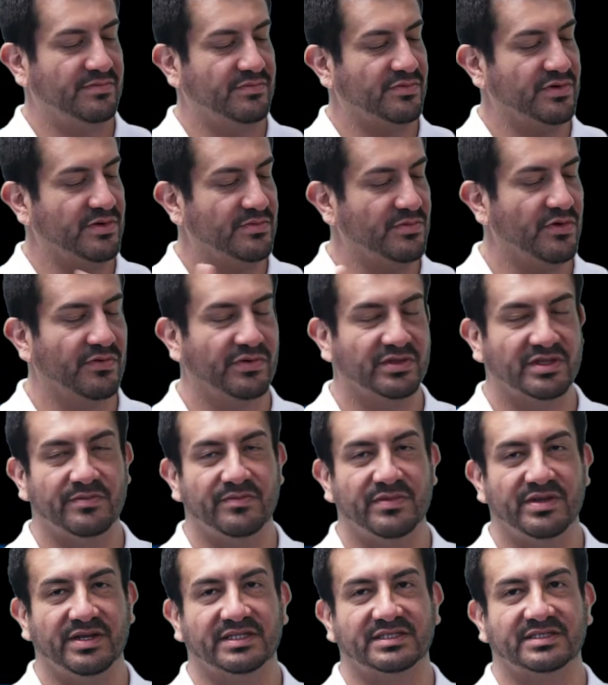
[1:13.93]
removing the
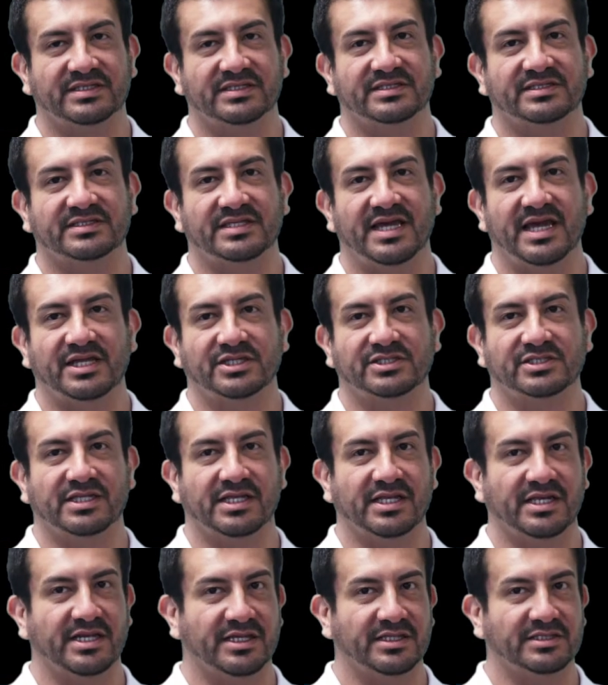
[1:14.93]
meniscus
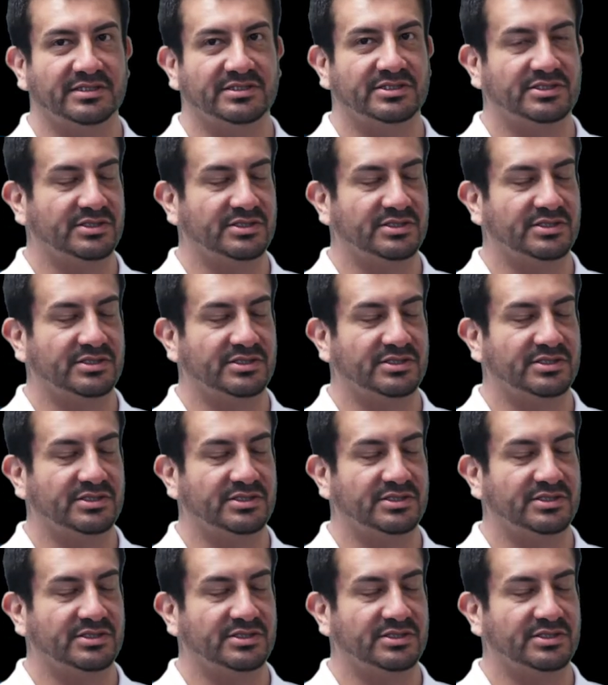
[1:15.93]
actually leads